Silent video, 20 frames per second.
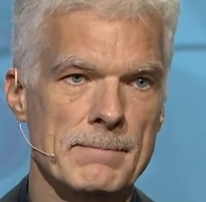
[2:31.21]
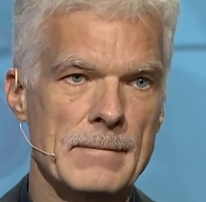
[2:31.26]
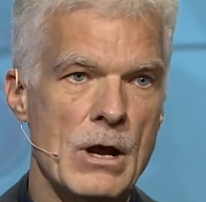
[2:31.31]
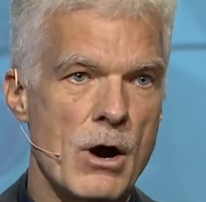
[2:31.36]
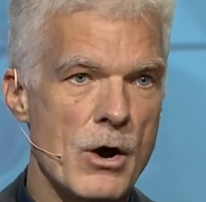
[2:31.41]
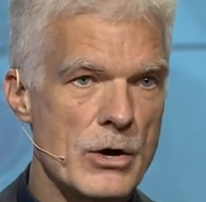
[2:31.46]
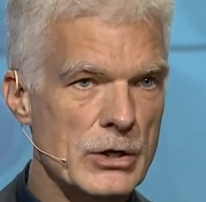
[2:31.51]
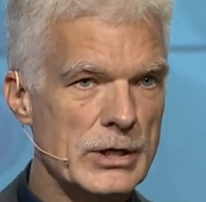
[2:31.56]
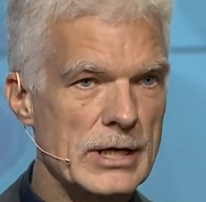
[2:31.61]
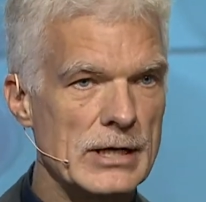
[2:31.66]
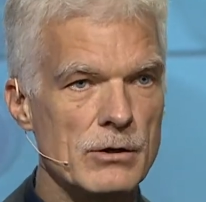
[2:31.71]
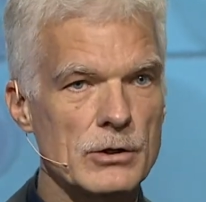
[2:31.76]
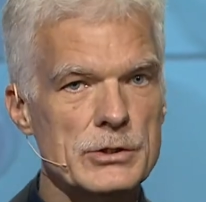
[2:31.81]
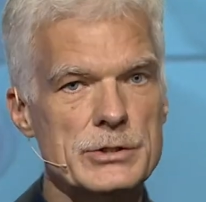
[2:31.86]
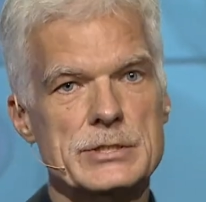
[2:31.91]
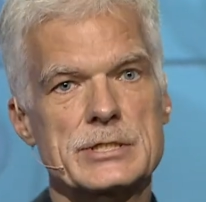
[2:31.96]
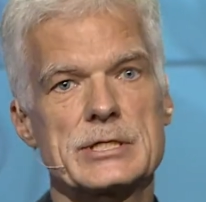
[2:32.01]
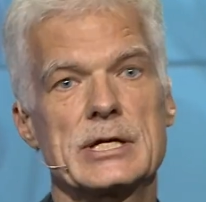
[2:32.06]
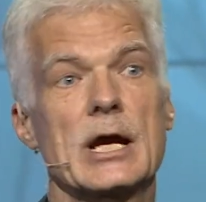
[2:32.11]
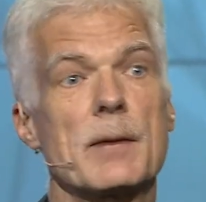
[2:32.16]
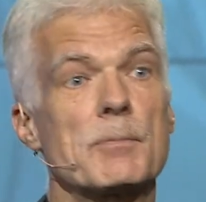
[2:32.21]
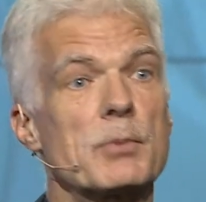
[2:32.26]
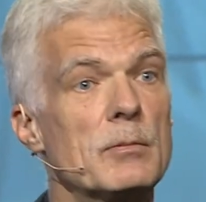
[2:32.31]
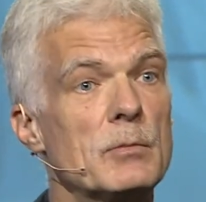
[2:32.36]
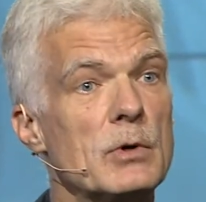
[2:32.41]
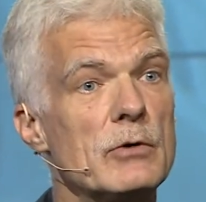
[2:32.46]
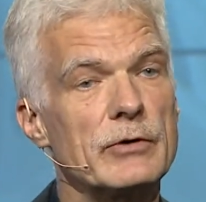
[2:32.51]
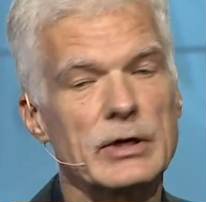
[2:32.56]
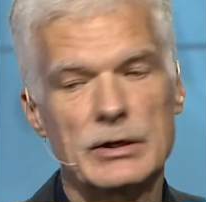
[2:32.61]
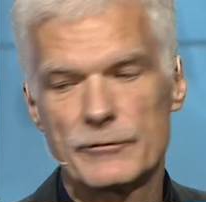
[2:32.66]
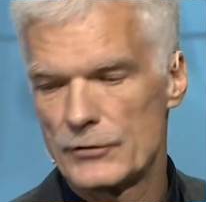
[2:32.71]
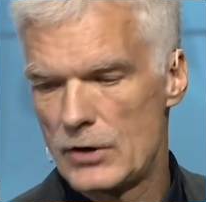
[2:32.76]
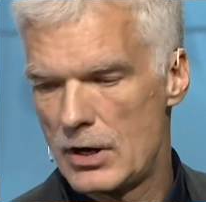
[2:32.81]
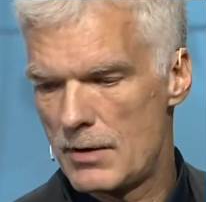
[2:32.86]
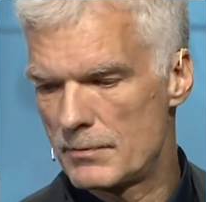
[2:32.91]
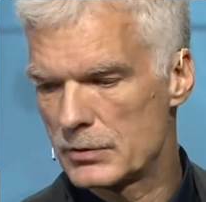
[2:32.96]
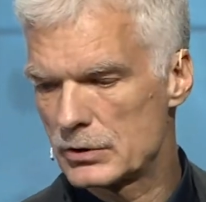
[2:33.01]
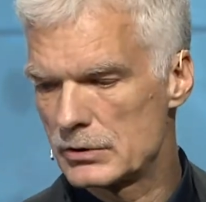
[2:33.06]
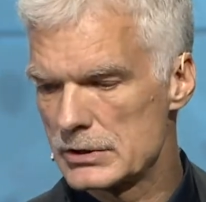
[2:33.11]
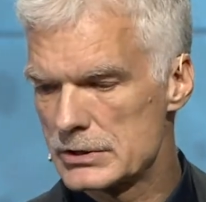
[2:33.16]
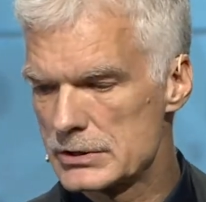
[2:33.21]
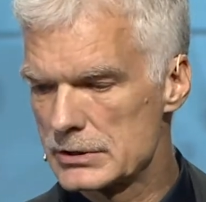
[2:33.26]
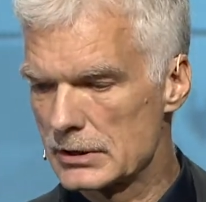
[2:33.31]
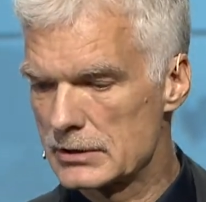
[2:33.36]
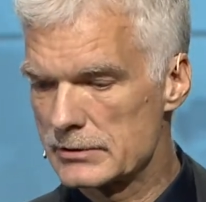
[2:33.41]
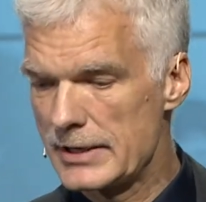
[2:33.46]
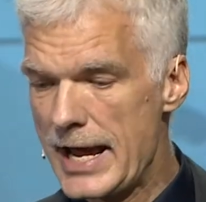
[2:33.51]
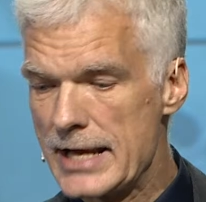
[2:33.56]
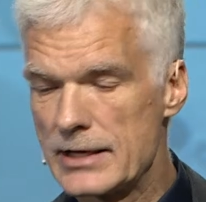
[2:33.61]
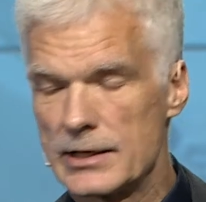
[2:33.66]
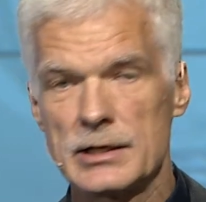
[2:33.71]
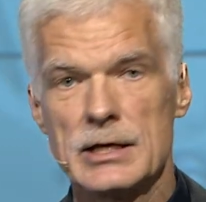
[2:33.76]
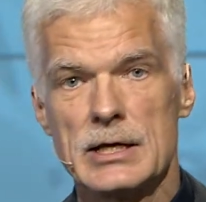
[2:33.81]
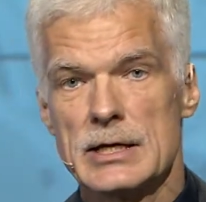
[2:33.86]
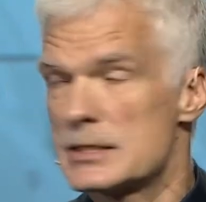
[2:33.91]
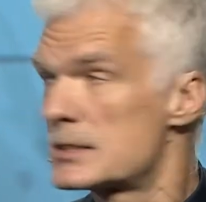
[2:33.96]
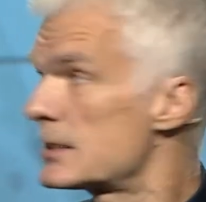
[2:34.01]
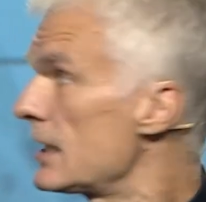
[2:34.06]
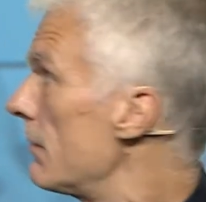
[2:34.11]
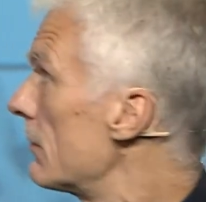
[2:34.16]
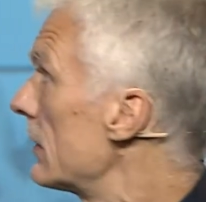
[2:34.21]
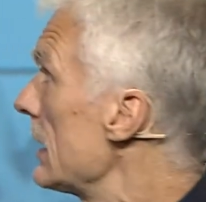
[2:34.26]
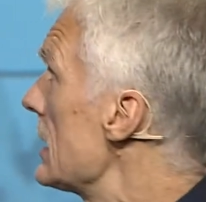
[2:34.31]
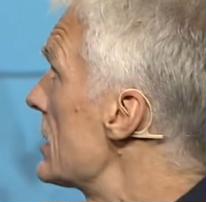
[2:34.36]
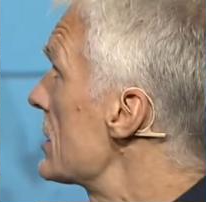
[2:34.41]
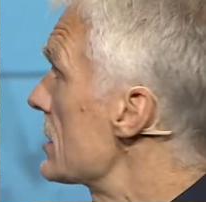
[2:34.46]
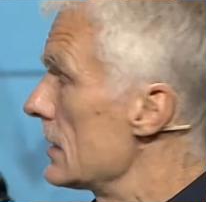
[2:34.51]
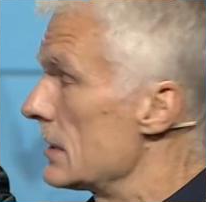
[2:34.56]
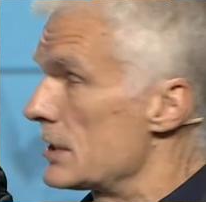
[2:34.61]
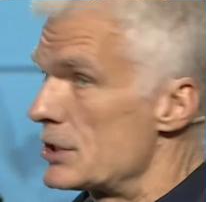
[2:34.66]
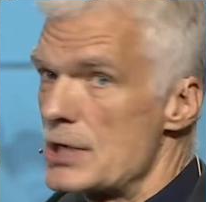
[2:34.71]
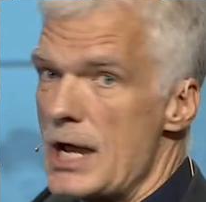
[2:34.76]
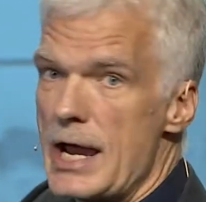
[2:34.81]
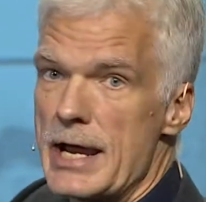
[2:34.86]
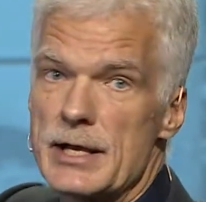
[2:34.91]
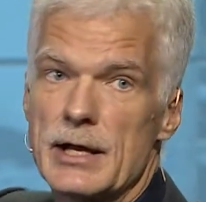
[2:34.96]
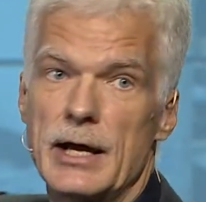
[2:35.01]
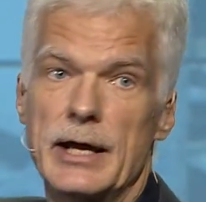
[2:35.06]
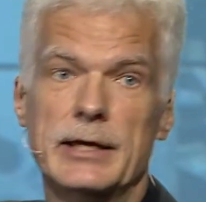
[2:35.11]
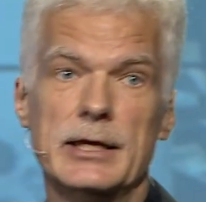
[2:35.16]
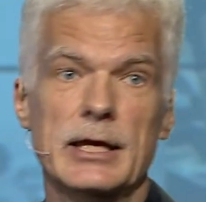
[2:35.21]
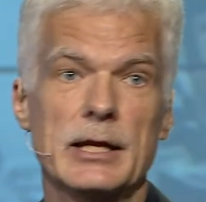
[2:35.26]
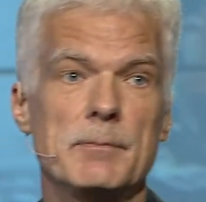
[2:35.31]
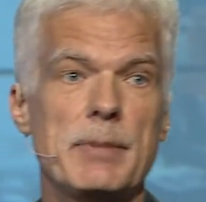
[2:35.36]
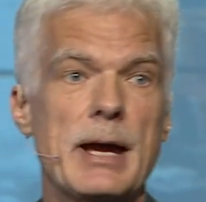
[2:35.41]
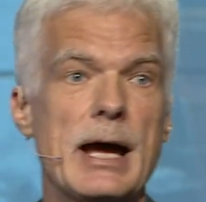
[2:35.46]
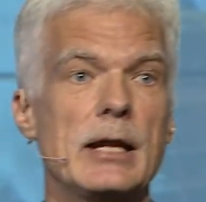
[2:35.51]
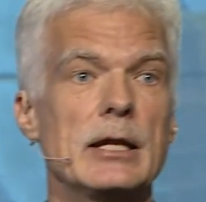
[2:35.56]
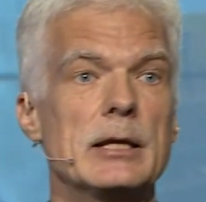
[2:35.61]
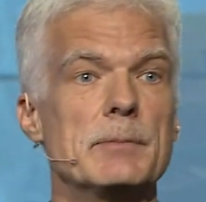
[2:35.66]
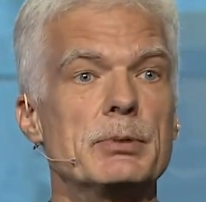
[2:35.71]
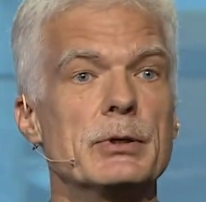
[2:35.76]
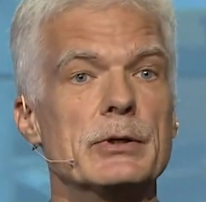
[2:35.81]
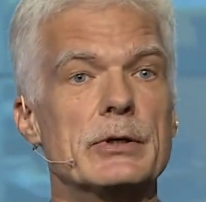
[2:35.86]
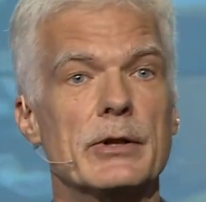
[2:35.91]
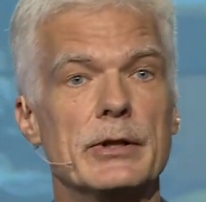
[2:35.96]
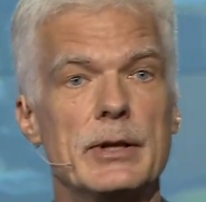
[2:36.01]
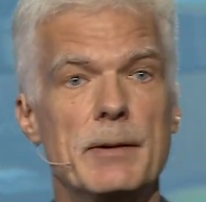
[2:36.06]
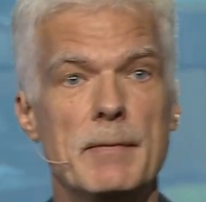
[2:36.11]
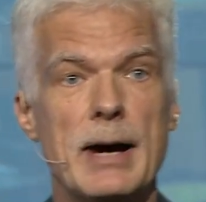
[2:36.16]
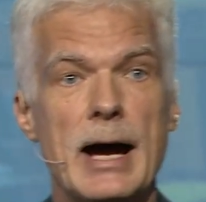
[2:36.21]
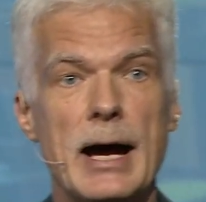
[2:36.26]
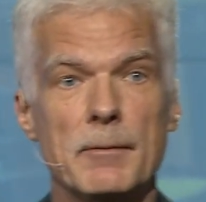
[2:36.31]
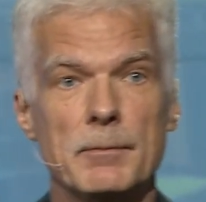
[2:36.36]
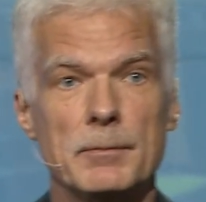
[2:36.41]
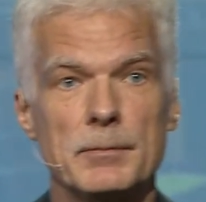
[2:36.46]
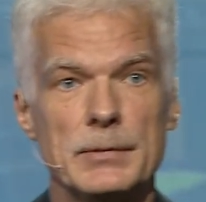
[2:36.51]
Or you can look to Singapore, moving from good to great, and some regions in China I can barely put on a map.